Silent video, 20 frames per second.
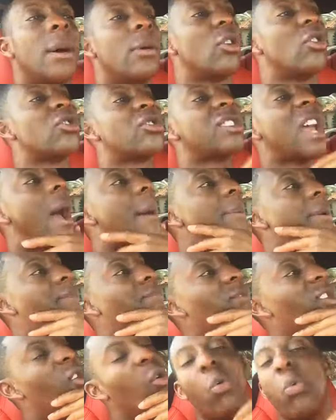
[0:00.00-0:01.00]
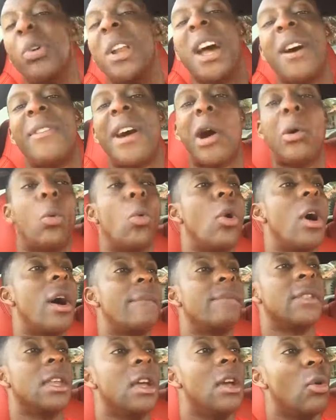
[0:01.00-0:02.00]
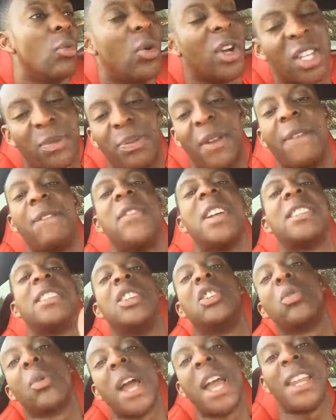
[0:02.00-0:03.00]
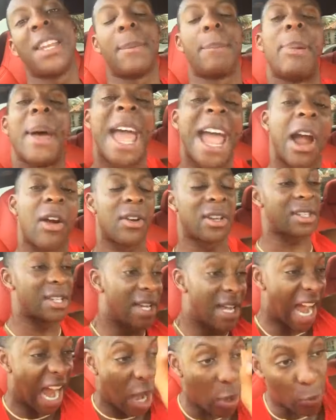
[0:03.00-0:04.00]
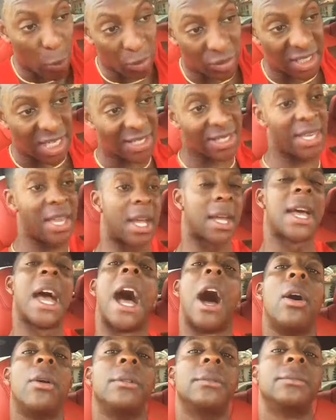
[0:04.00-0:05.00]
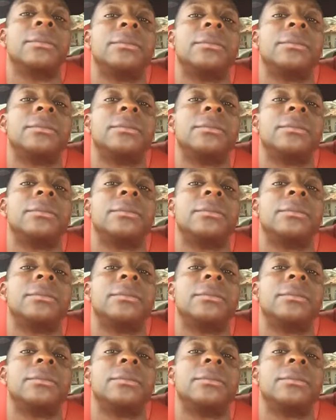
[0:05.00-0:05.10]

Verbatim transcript: I'll go shopping whenever I want. We'll spend 50 grand in Paris. I wrote that check out.